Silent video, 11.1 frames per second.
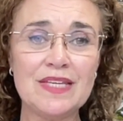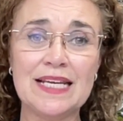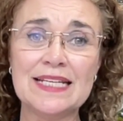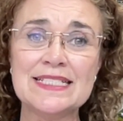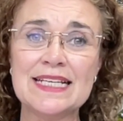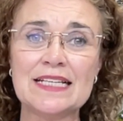
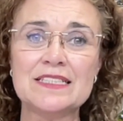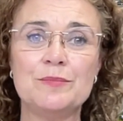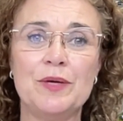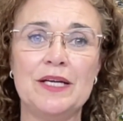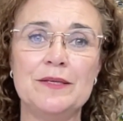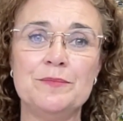Conducted
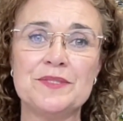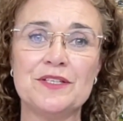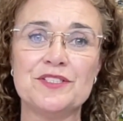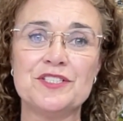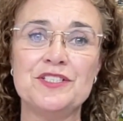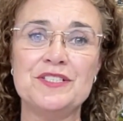by
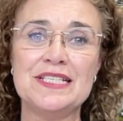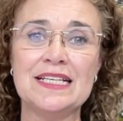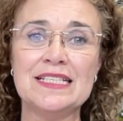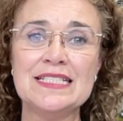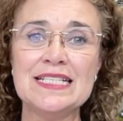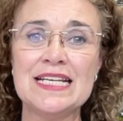Ipsos New
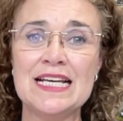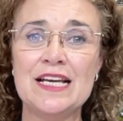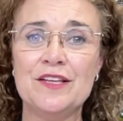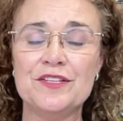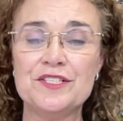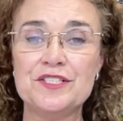Zealand,
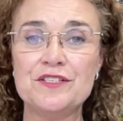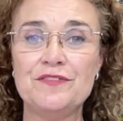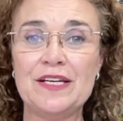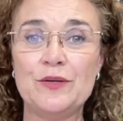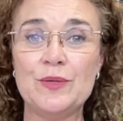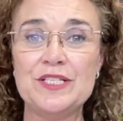the
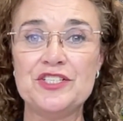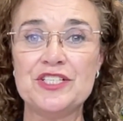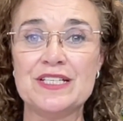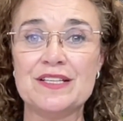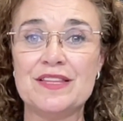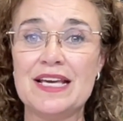survey
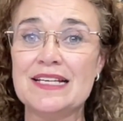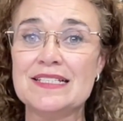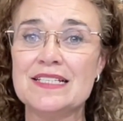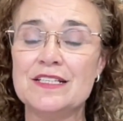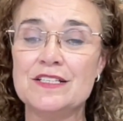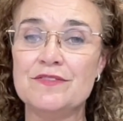questioned
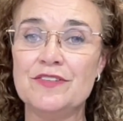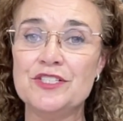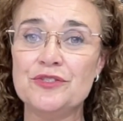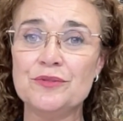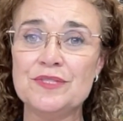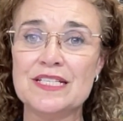1,000
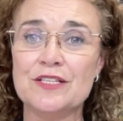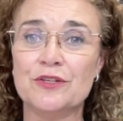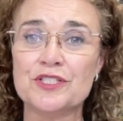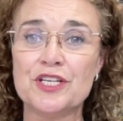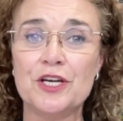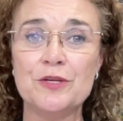individuals in
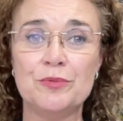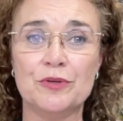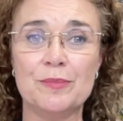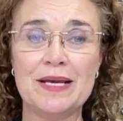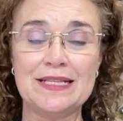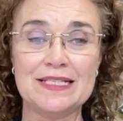October
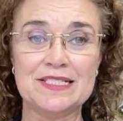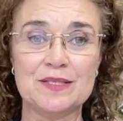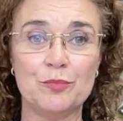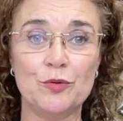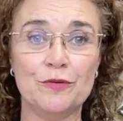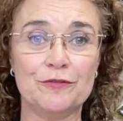about their
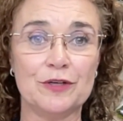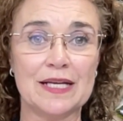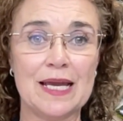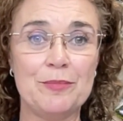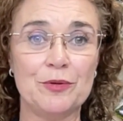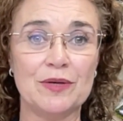support for a
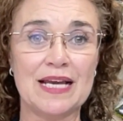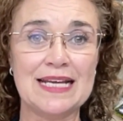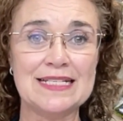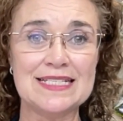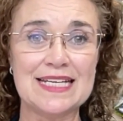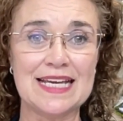capital
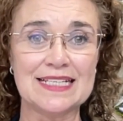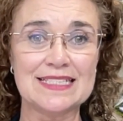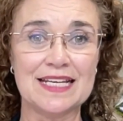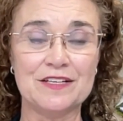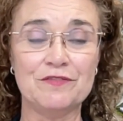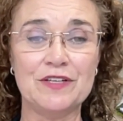gains tax
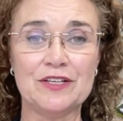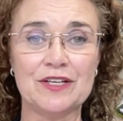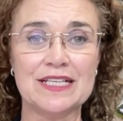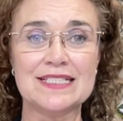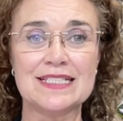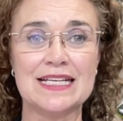under
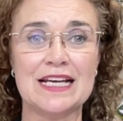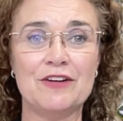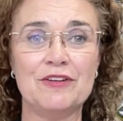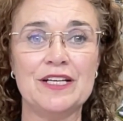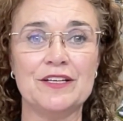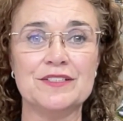various
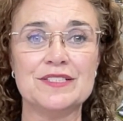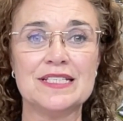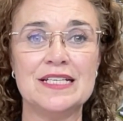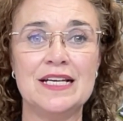scenarios.